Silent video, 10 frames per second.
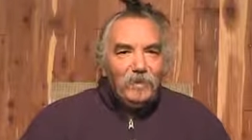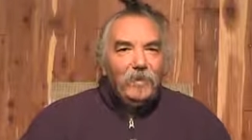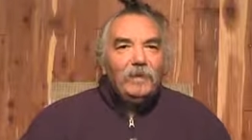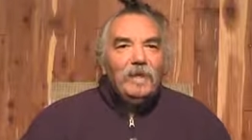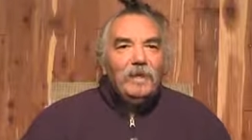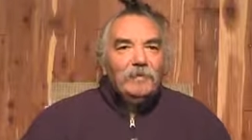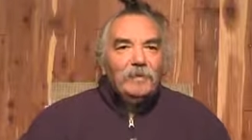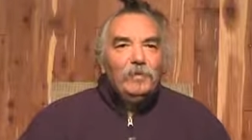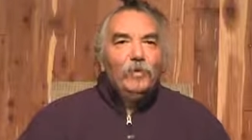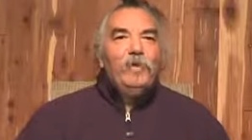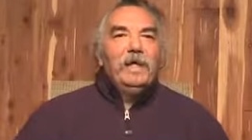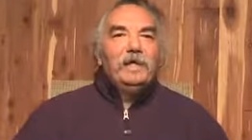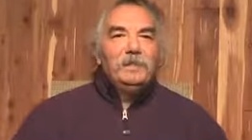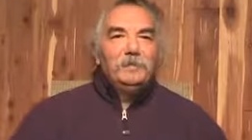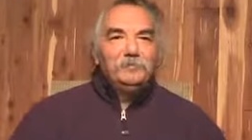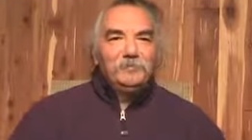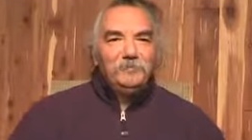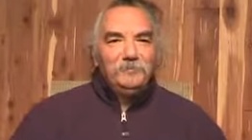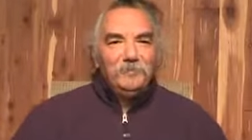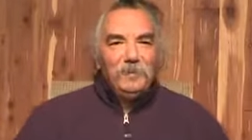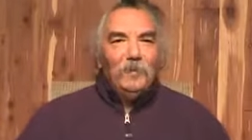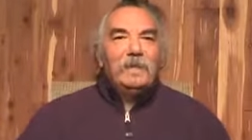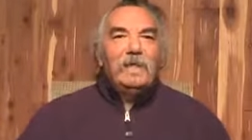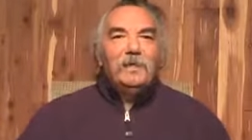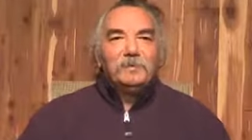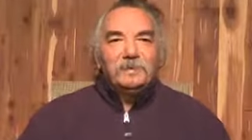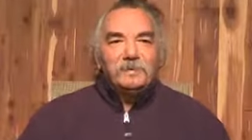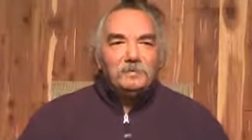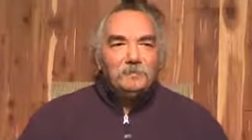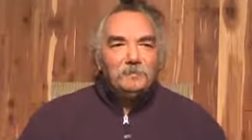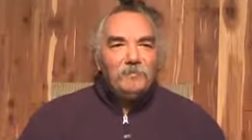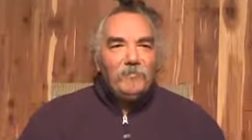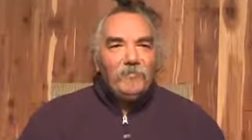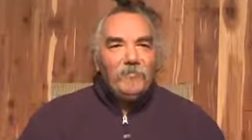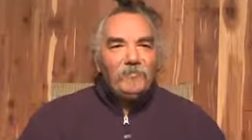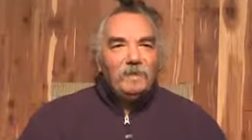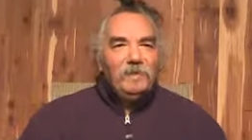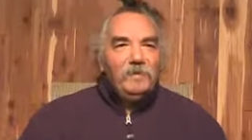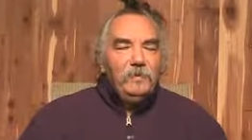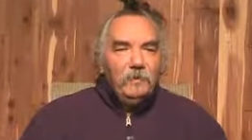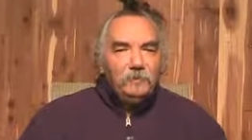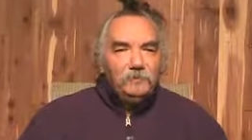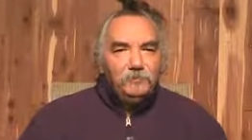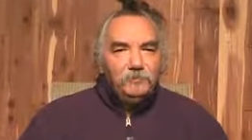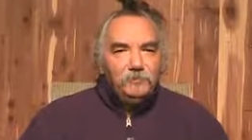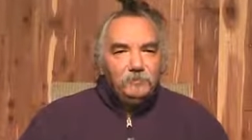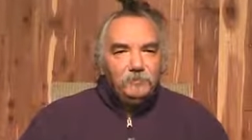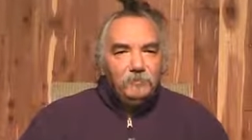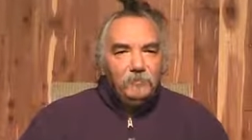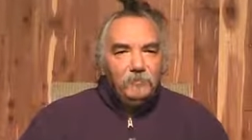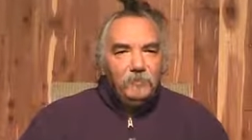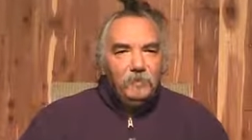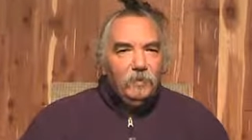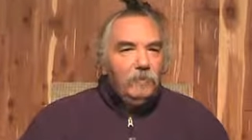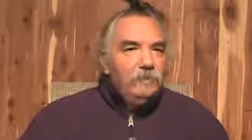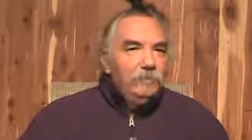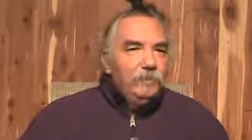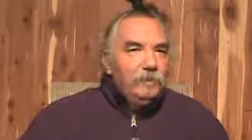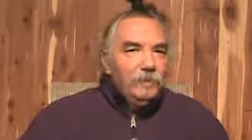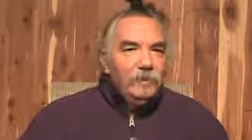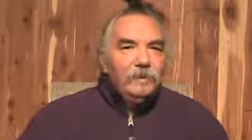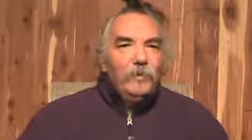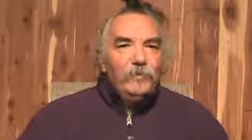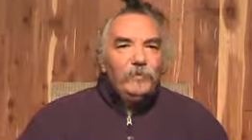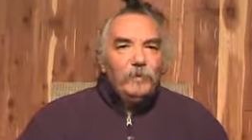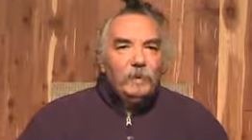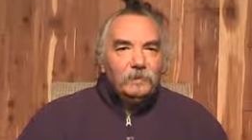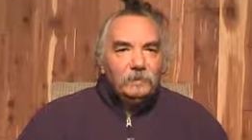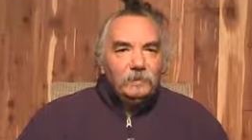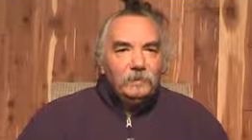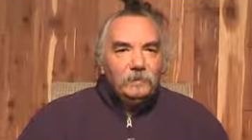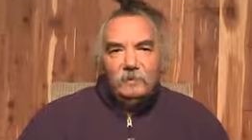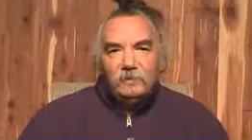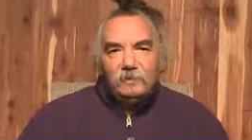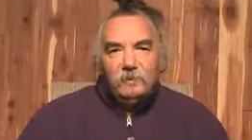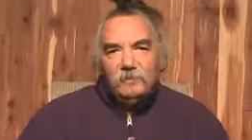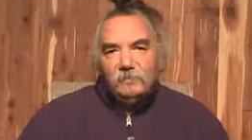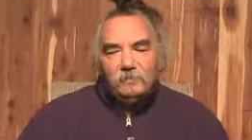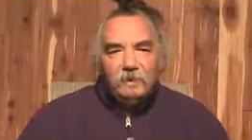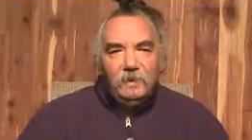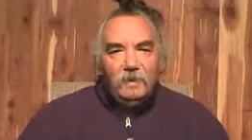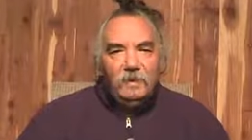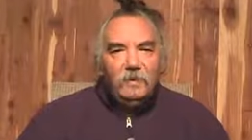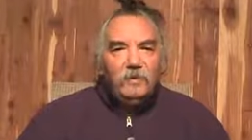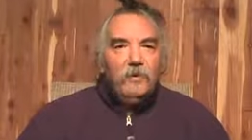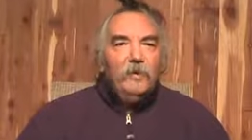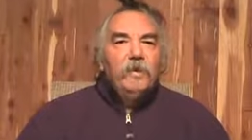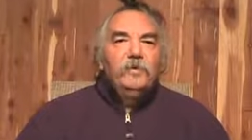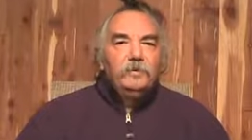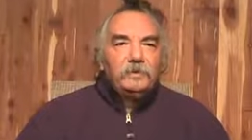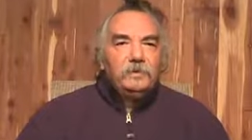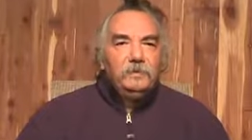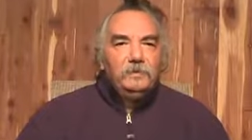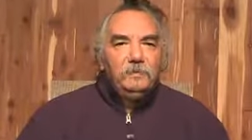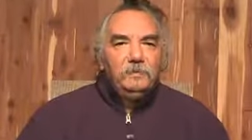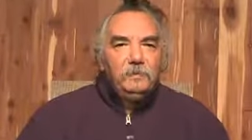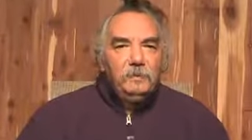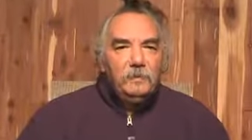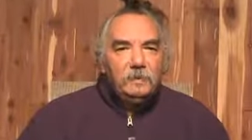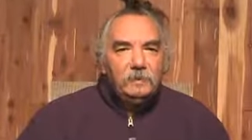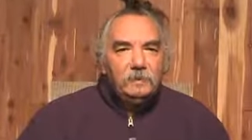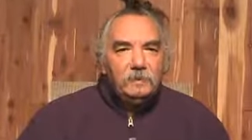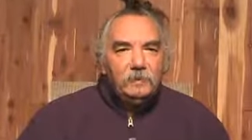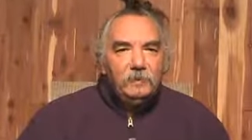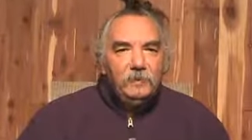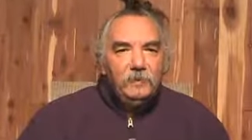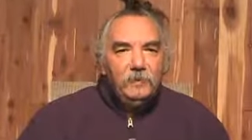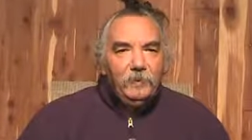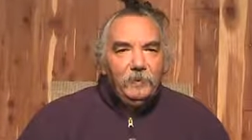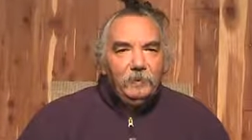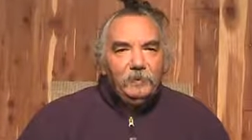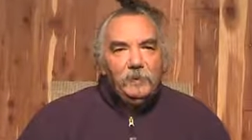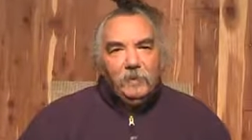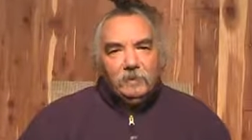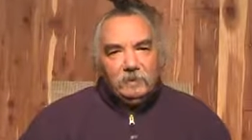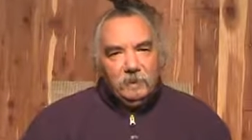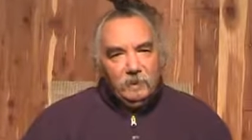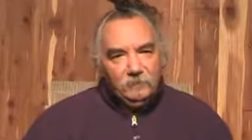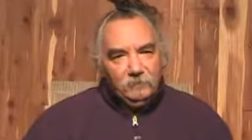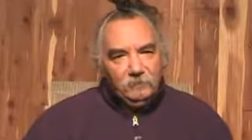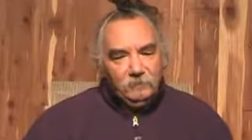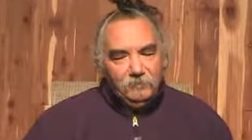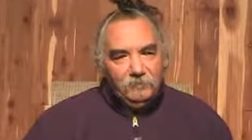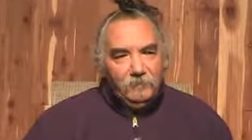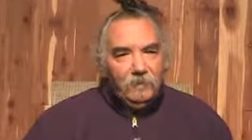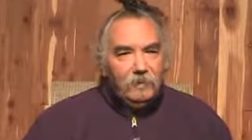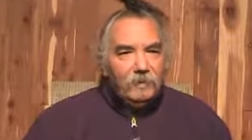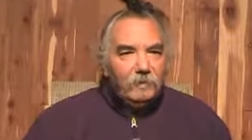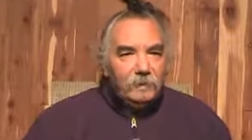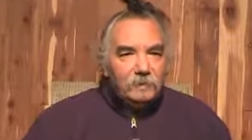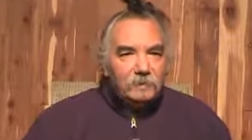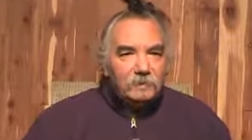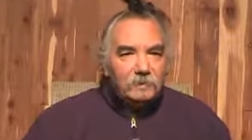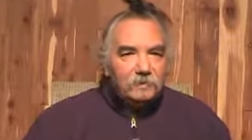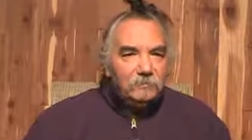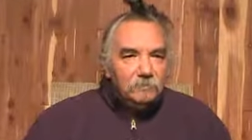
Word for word: no counter, no banker, no accountant, zero, no intermediary, no sort, no self, no others, period. See, heart state, heart awareness, just